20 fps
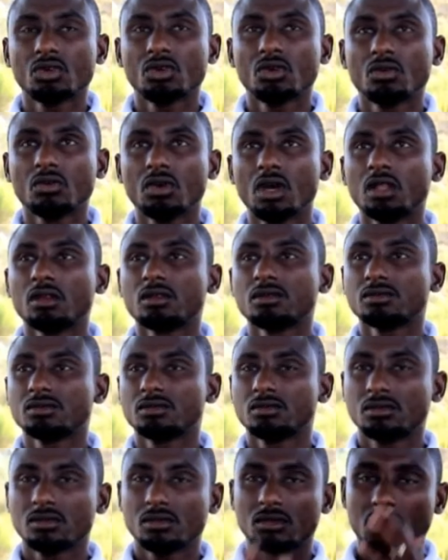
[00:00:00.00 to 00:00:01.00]
Well,
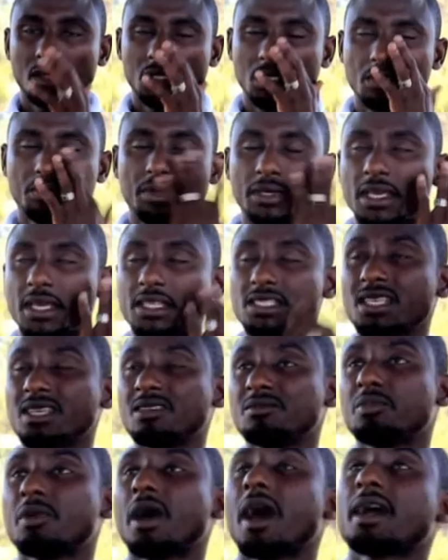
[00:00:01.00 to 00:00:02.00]
the biggest
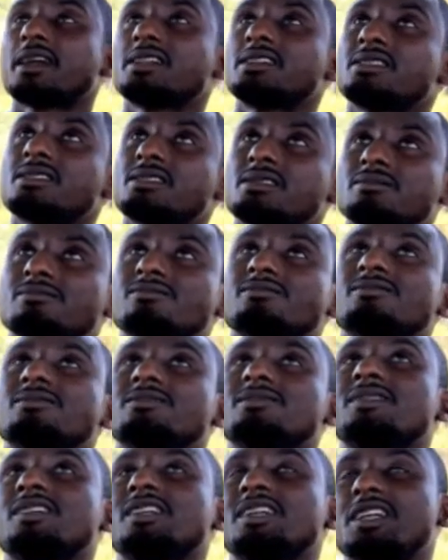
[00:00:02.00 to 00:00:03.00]
impact
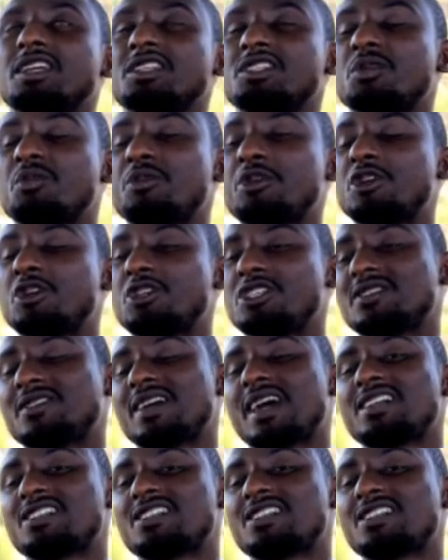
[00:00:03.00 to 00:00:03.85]
entrepreneurship has